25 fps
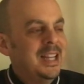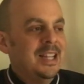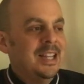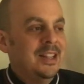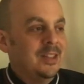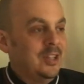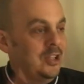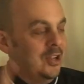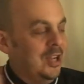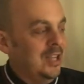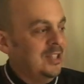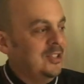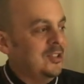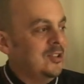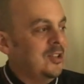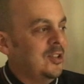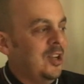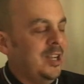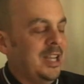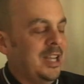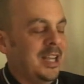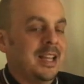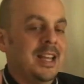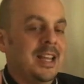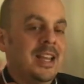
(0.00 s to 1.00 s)
You guys are
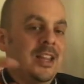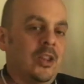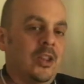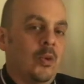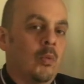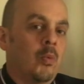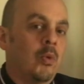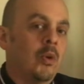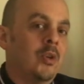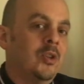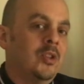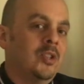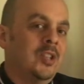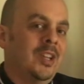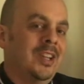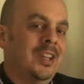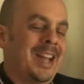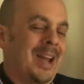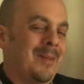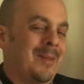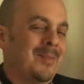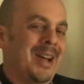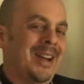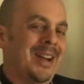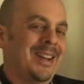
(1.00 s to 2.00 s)
lucky. The world is lucky
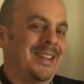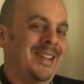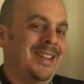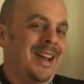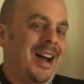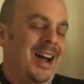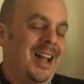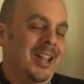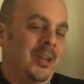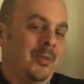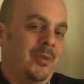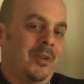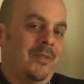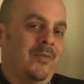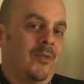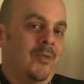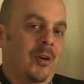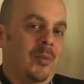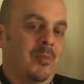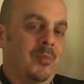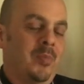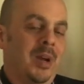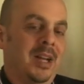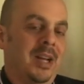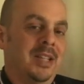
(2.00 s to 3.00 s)
I'm not in the Hollywood
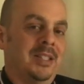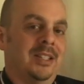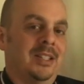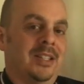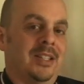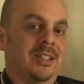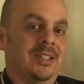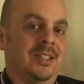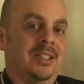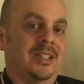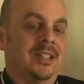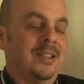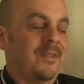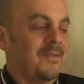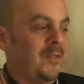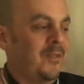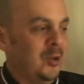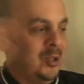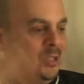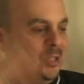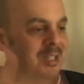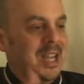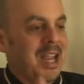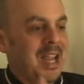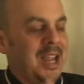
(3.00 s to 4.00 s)
Foreign Press, because it's the
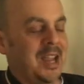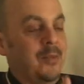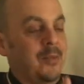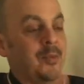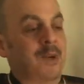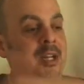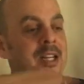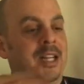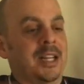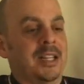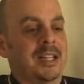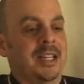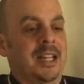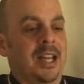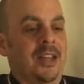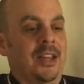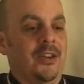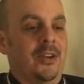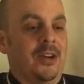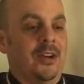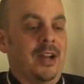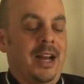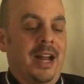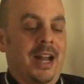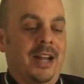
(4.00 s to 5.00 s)
first day we'd get
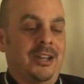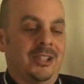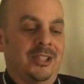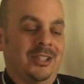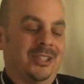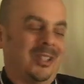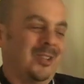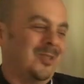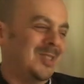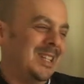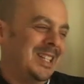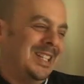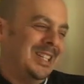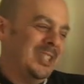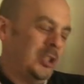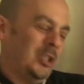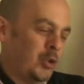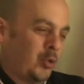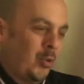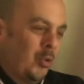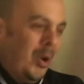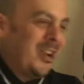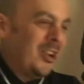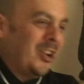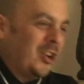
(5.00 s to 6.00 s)
together and I'd just go,
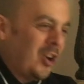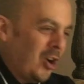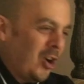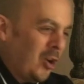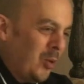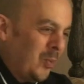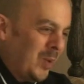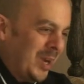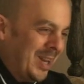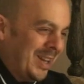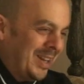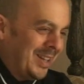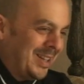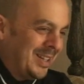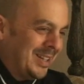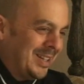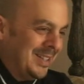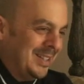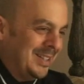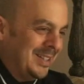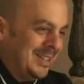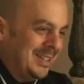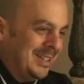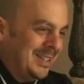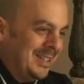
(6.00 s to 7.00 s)
Greta Gerwig!
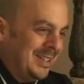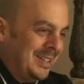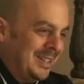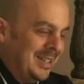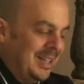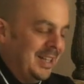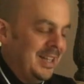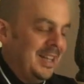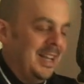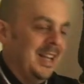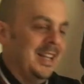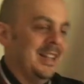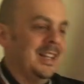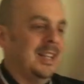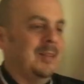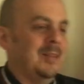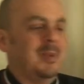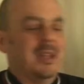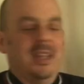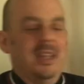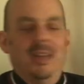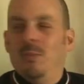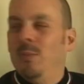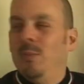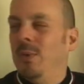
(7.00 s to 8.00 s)
And they'd be
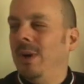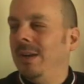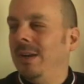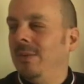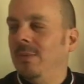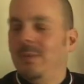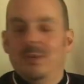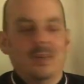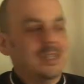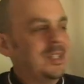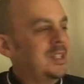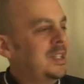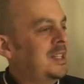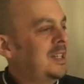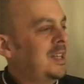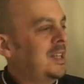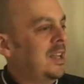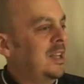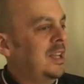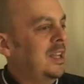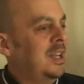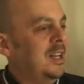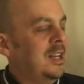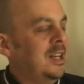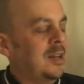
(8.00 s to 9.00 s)
like, what? What is he
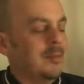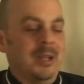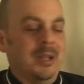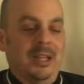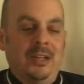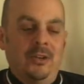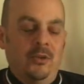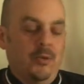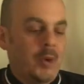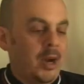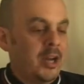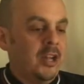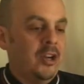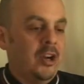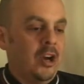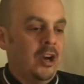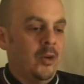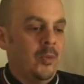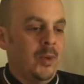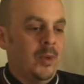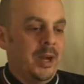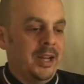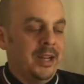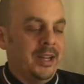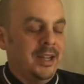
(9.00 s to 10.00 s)
yelling? And I'd be like, Greta
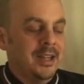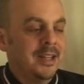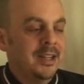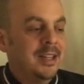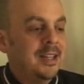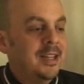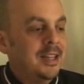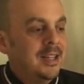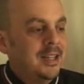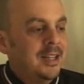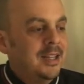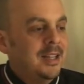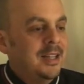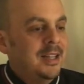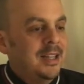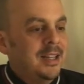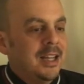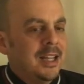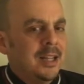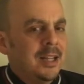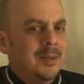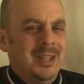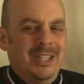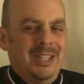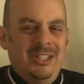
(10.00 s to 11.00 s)
Gerwig!
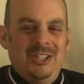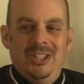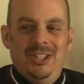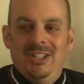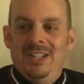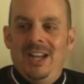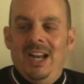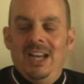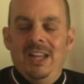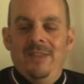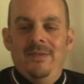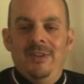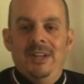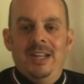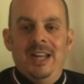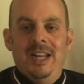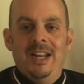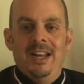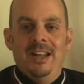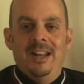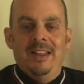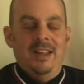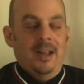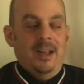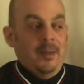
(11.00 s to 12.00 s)
And they're like, she's not even in
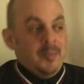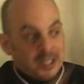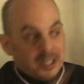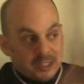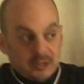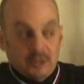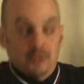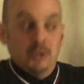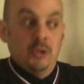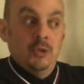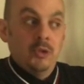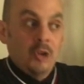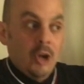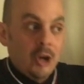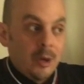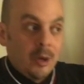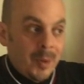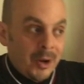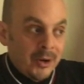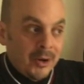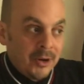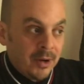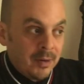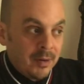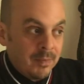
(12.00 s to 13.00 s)
anything. I'm like, don't you talk
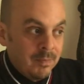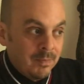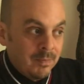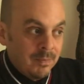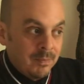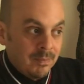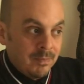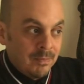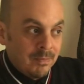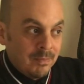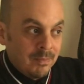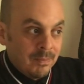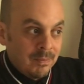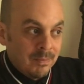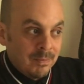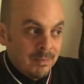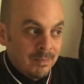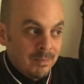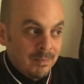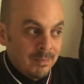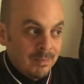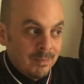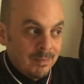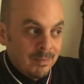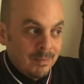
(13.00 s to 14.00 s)
about her.
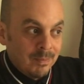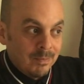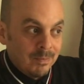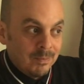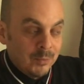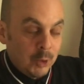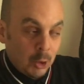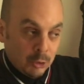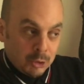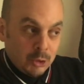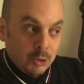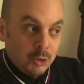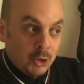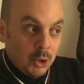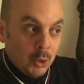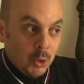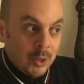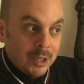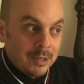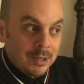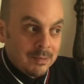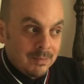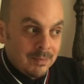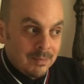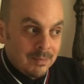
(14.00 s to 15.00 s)
Don't you do it.